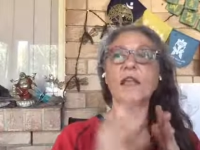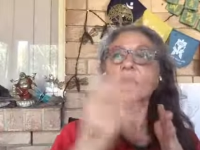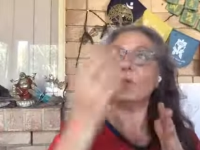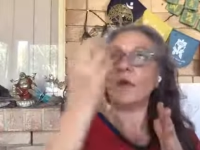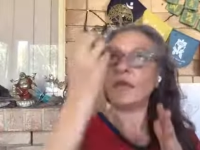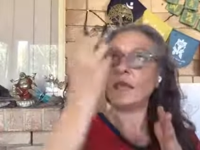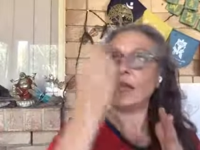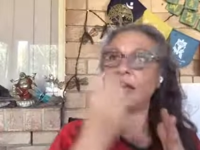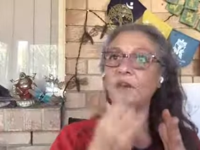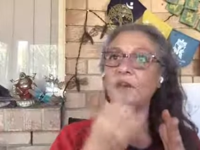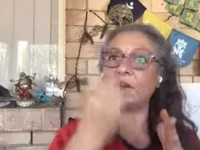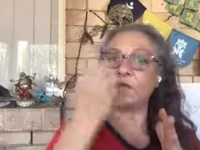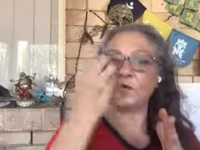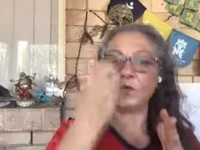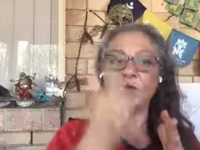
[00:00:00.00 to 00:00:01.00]
We
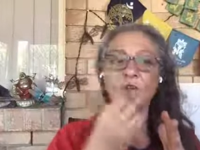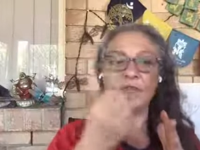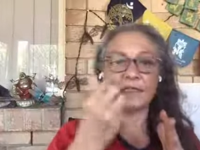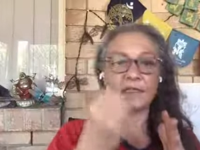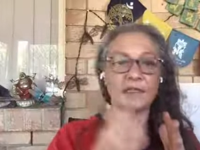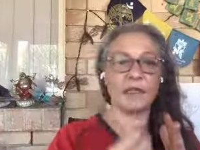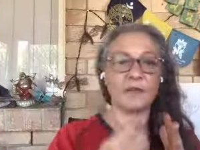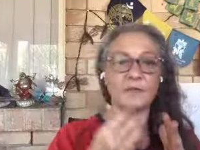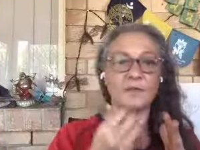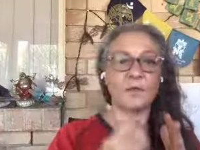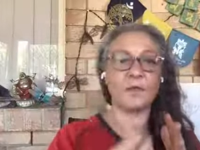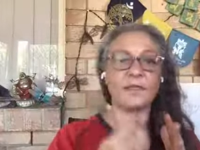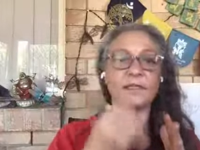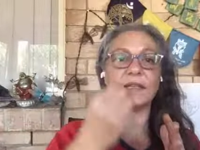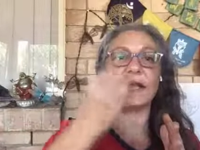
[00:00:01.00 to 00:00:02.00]
cannot fool ourselves when
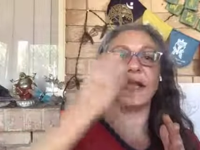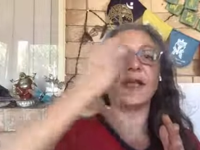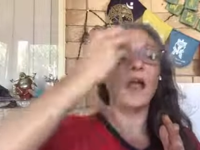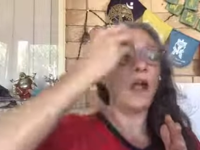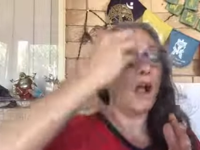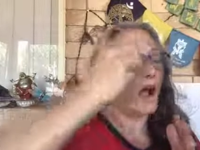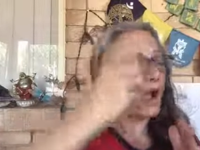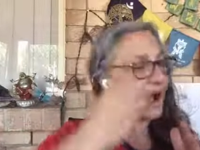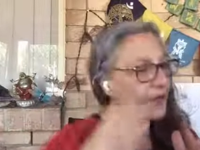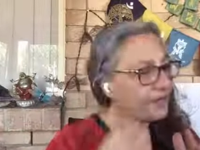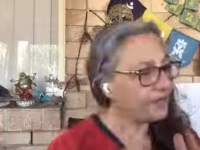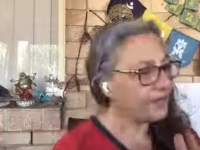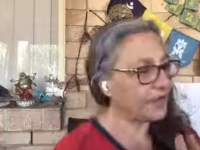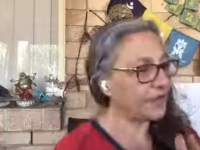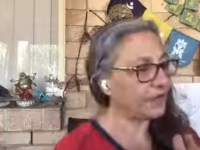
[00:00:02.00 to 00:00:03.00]
we say I
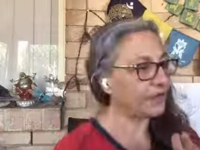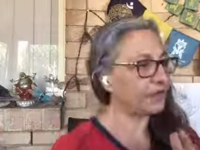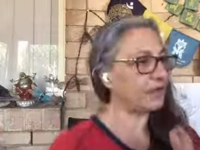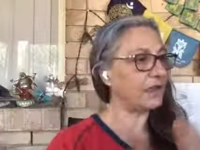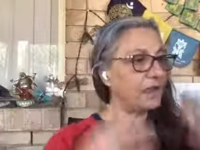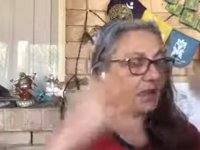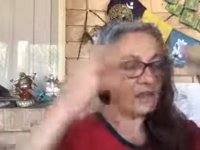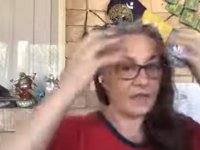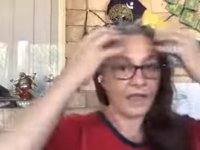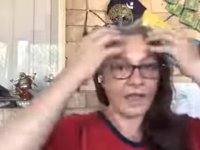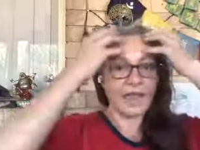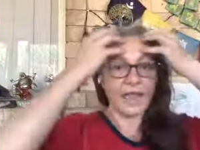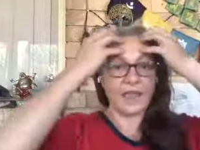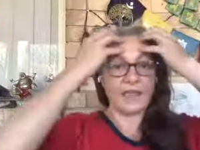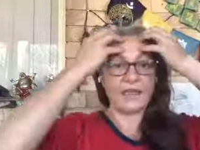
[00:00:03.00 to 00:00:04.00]
feel. The
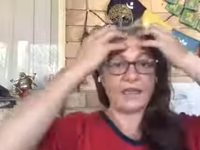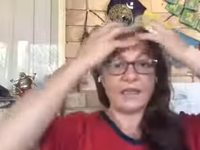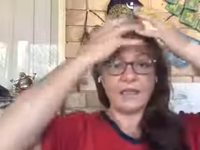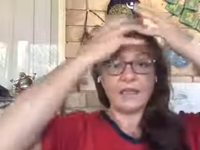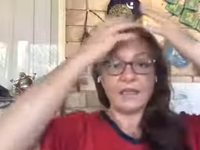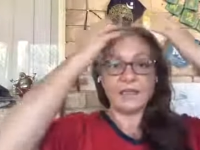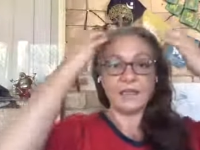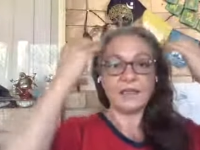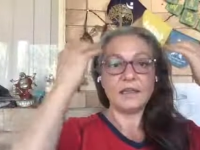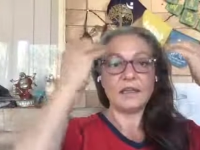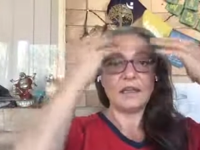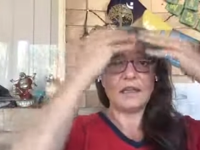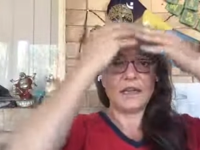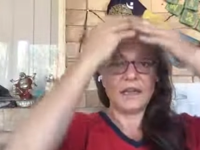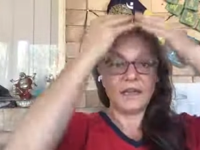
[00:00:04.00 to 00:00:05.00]
head
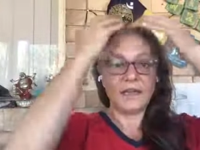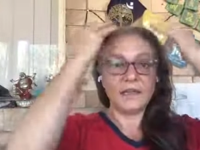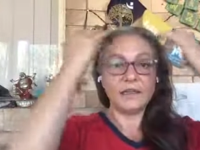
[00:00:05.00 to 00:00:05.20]
here